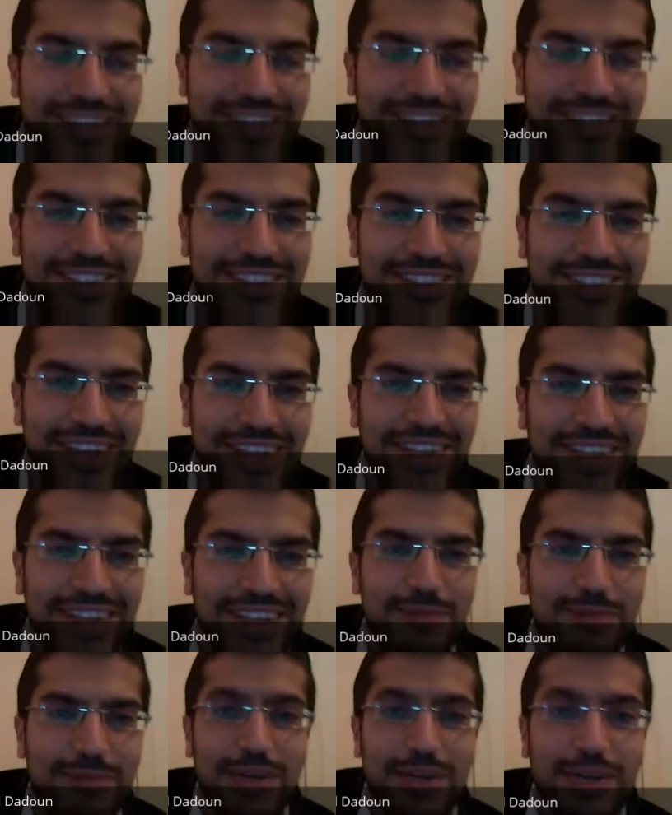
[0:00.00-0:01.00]
I didn't manage
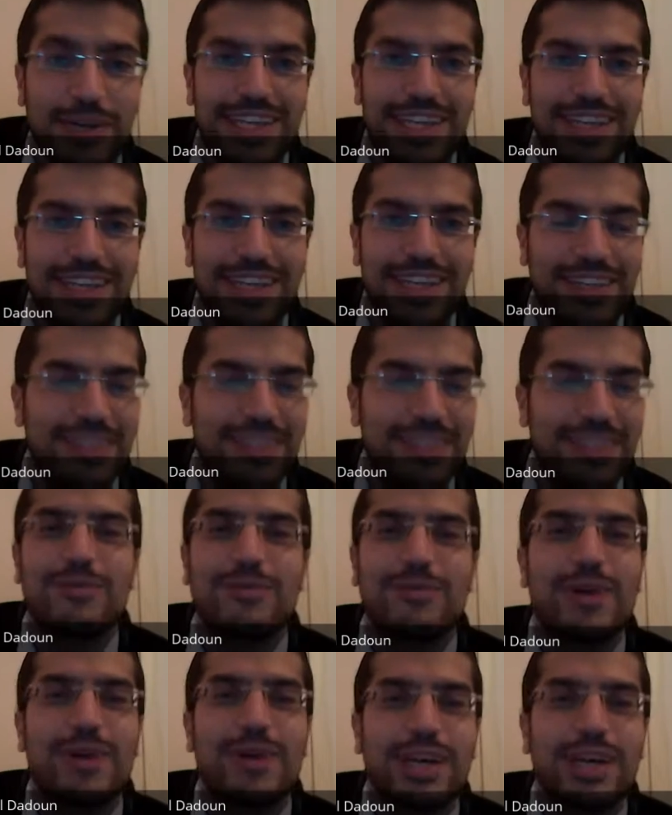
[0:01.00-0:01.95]
to say goodbye."